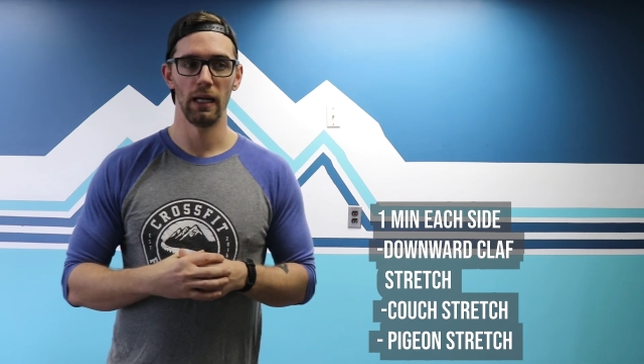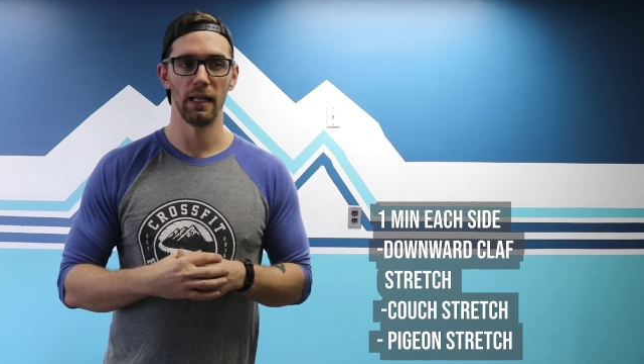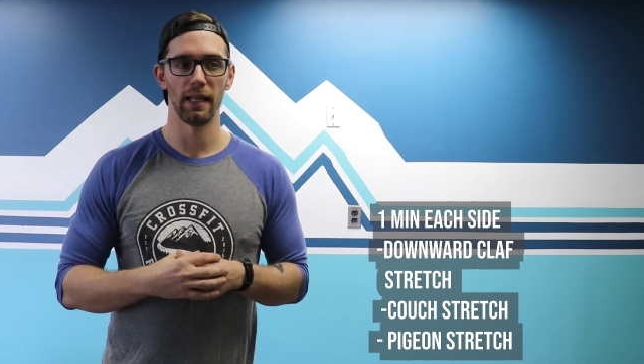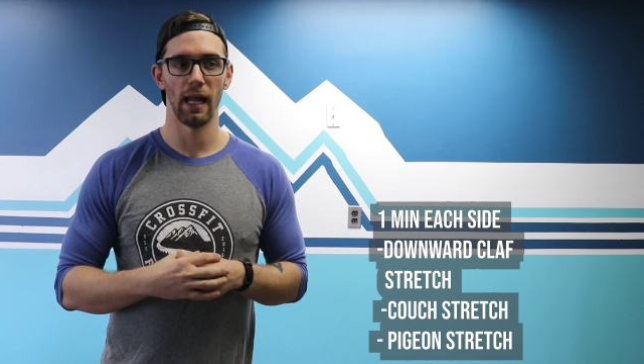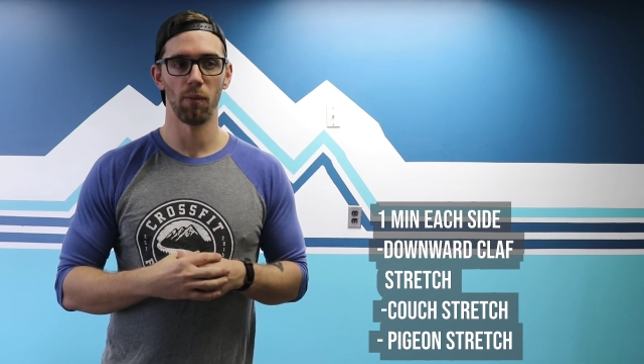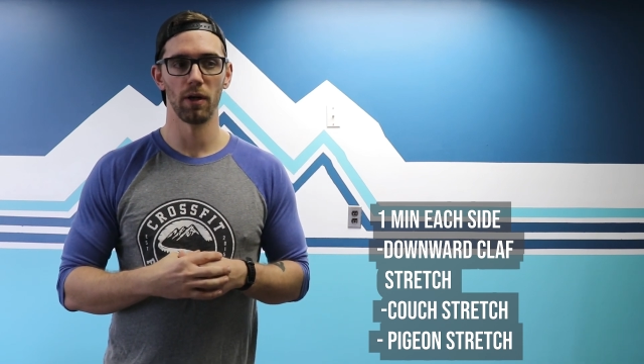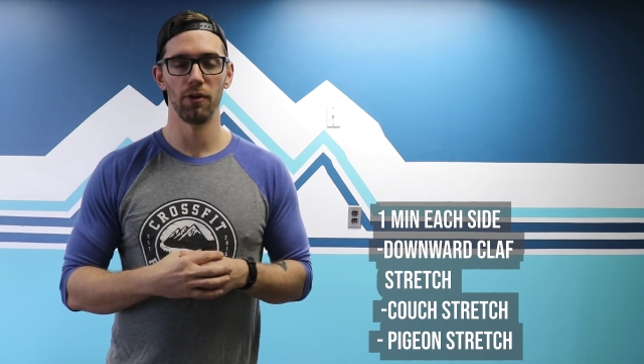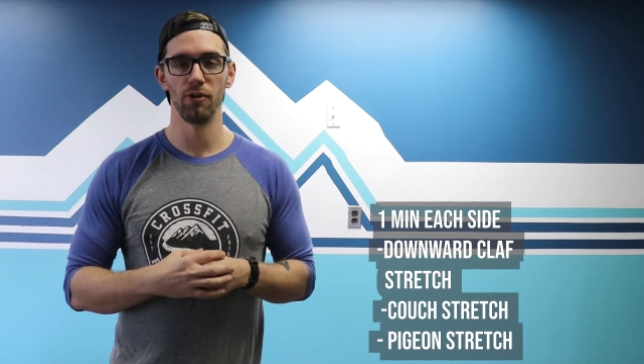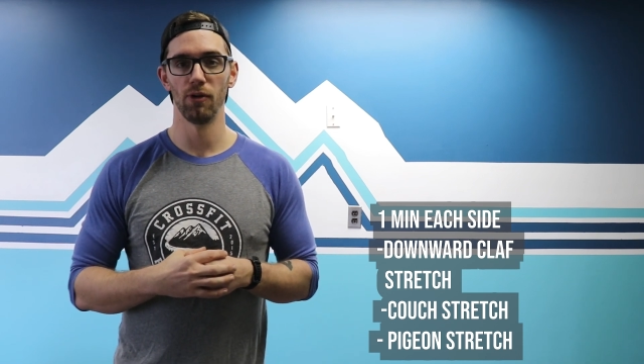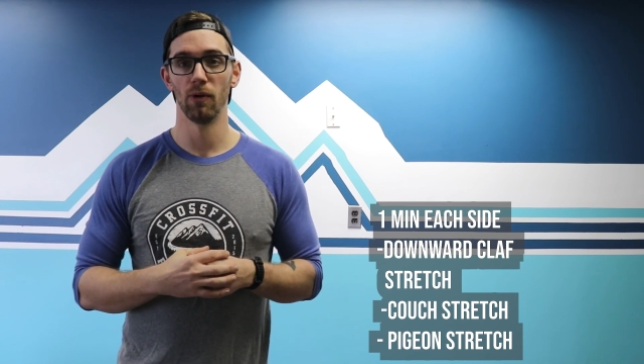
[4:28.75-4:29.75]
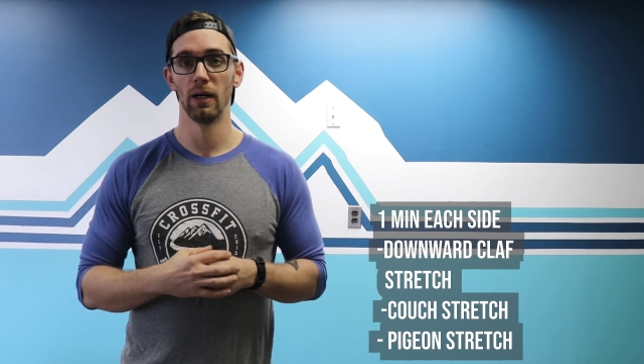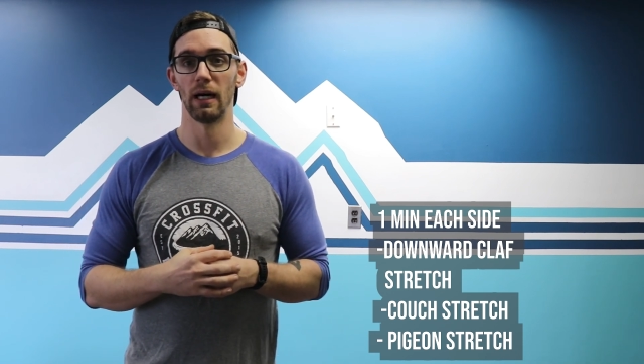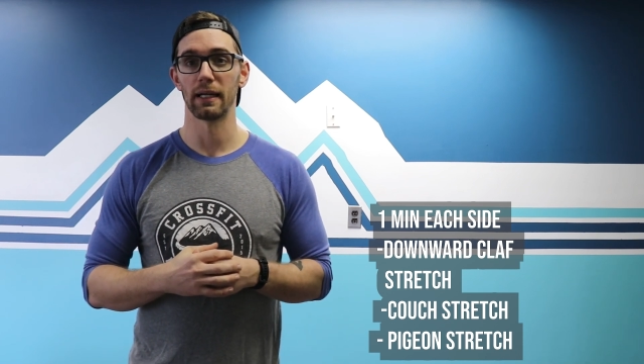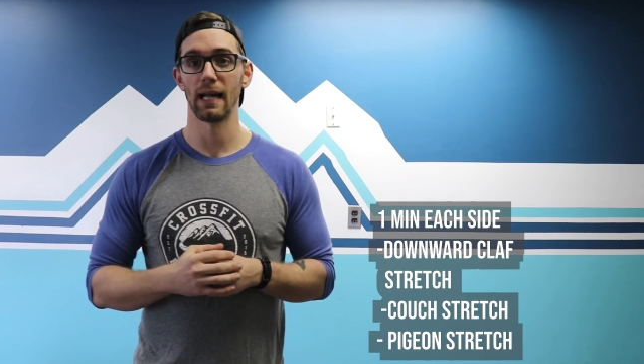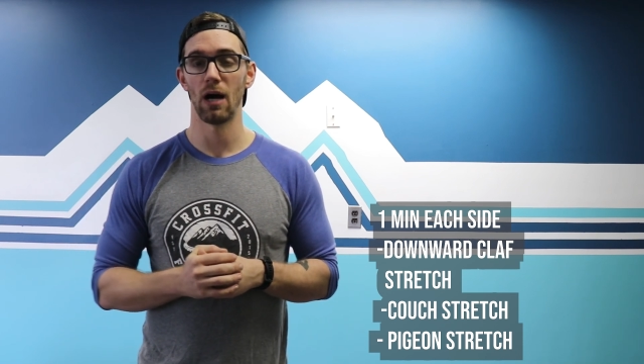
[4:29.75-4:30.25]
And then I want to do
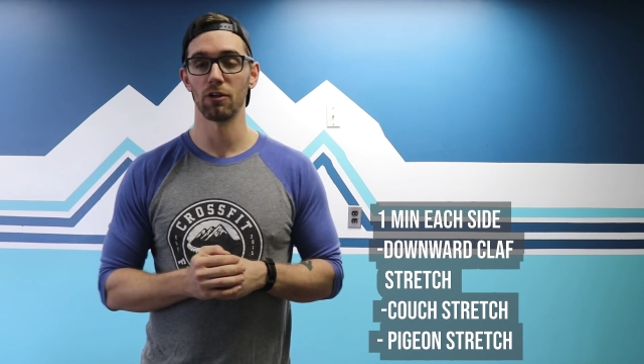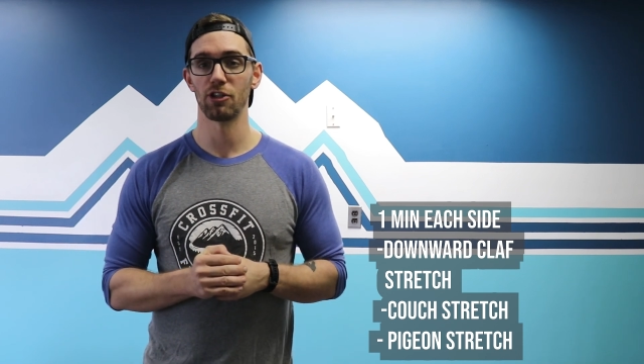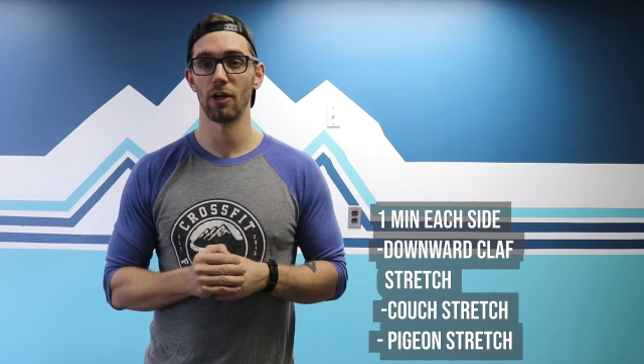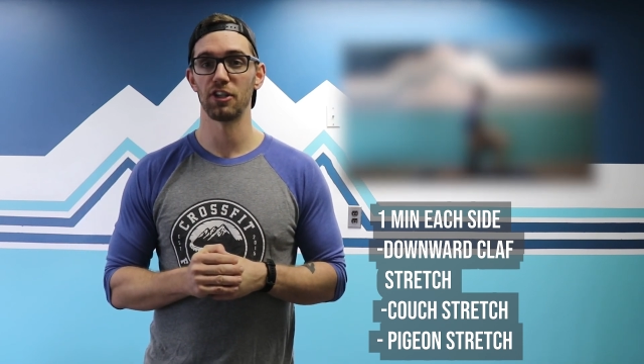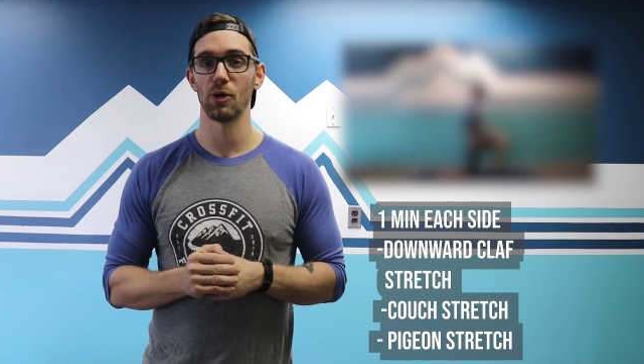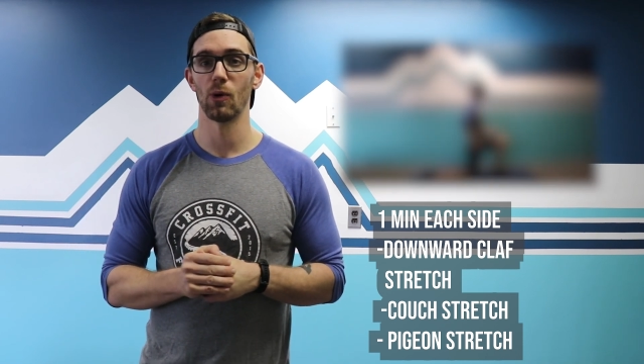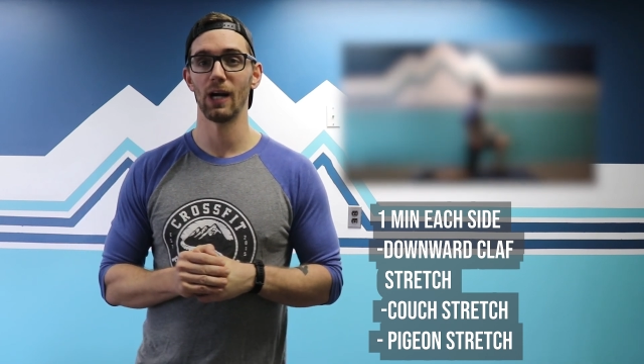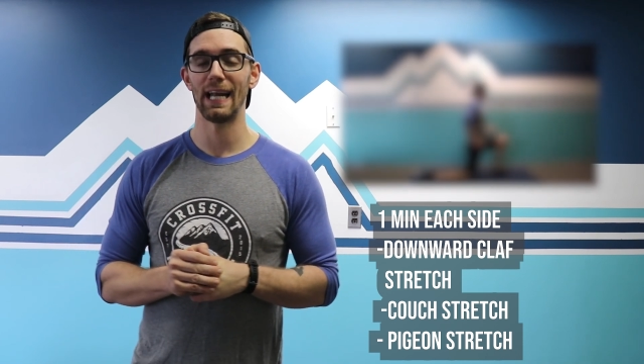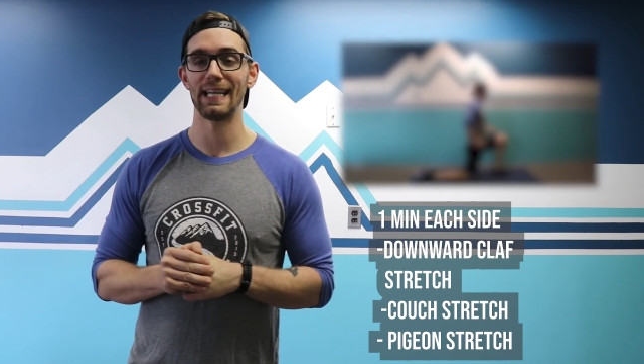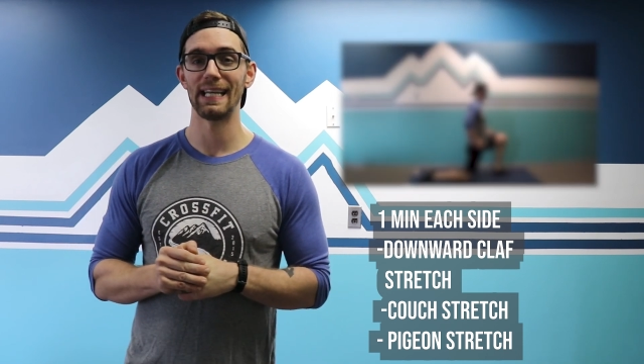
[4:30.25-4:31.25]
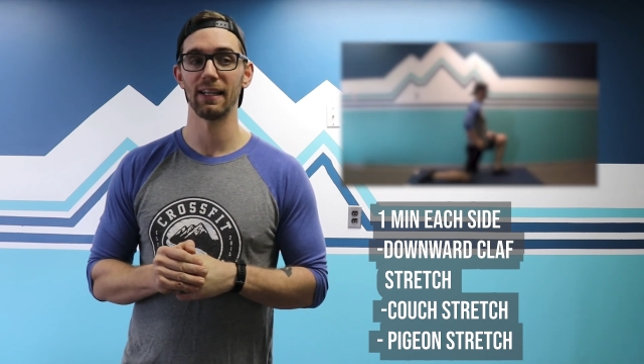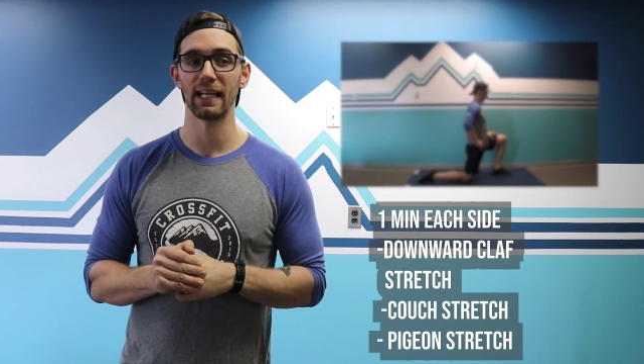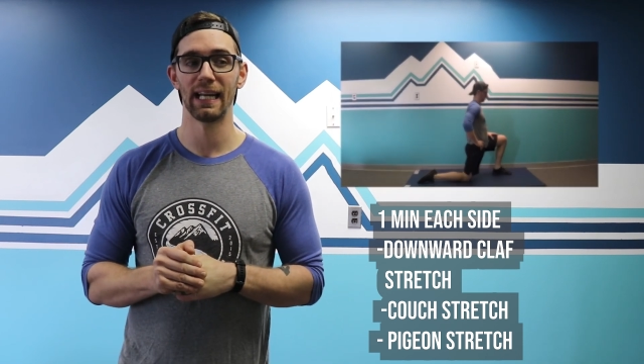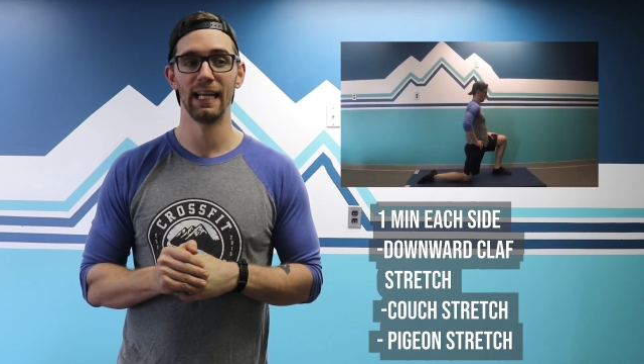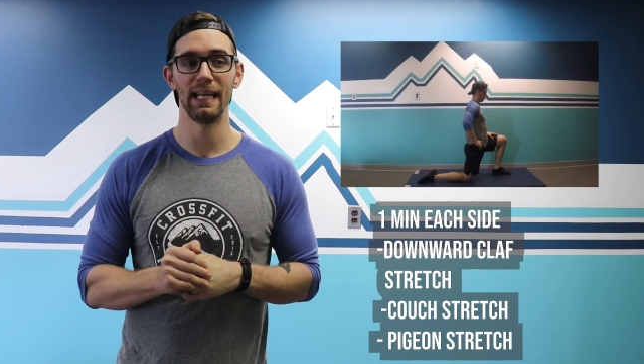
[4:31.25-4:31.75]
a couch stretch or a
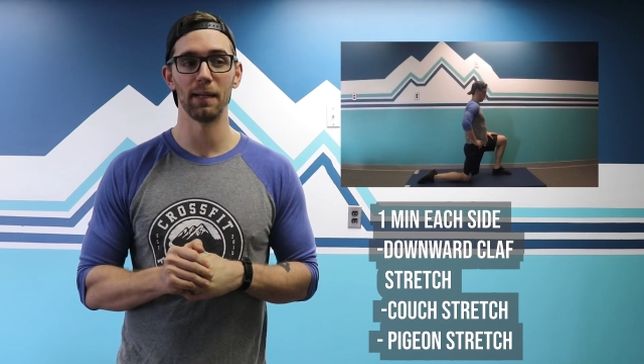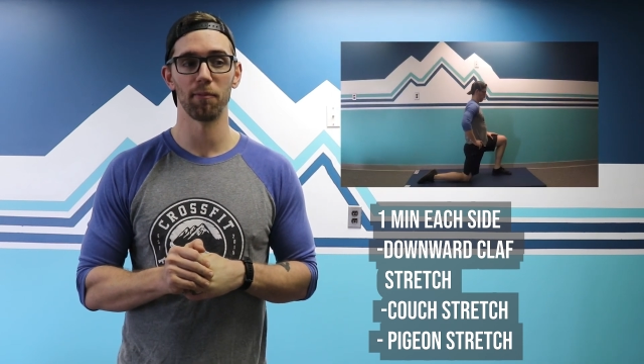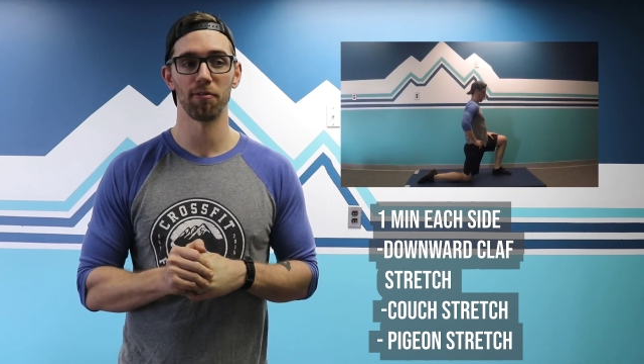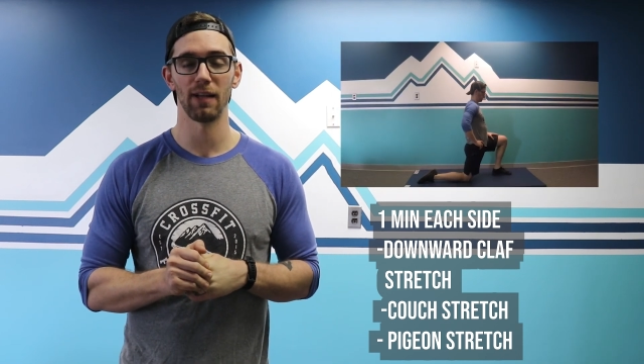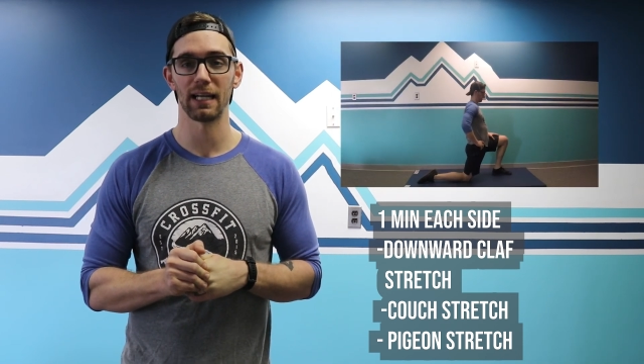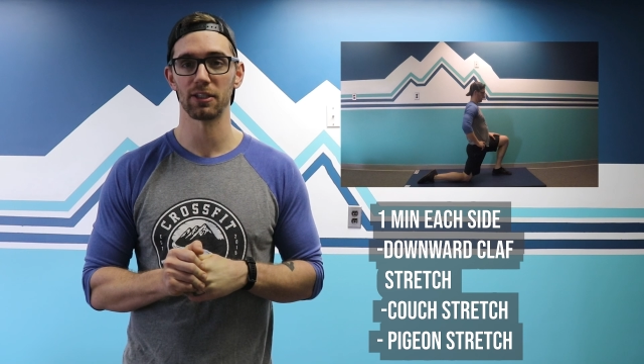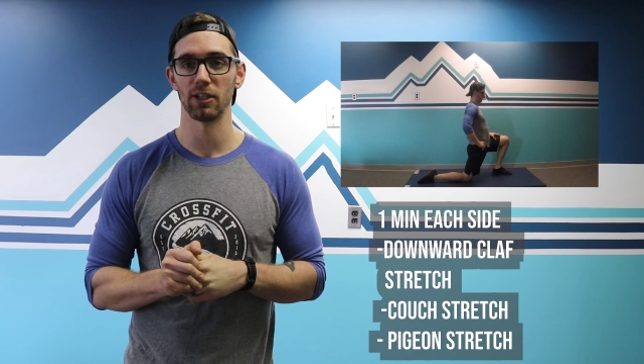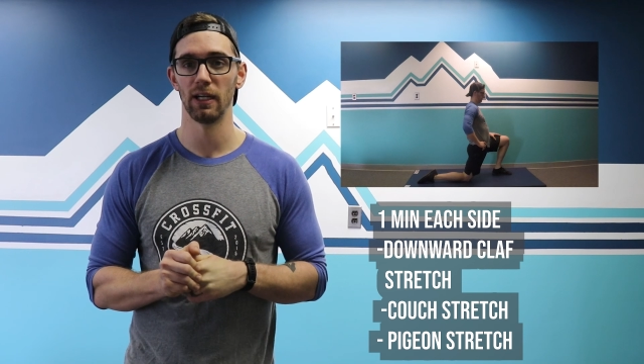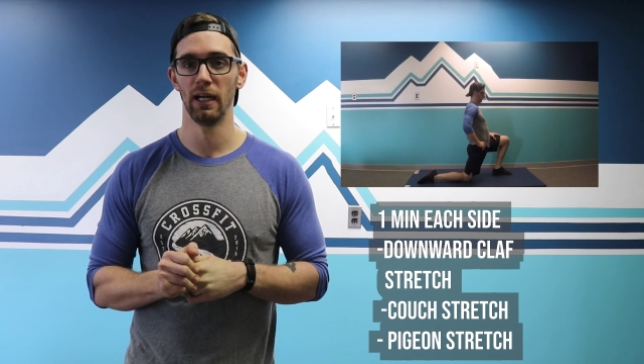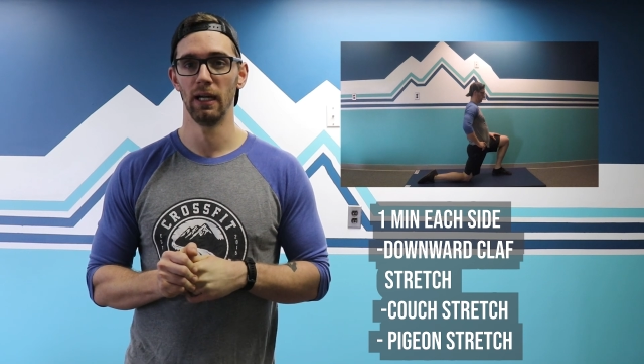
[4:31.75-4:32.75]
kneeling hip flexor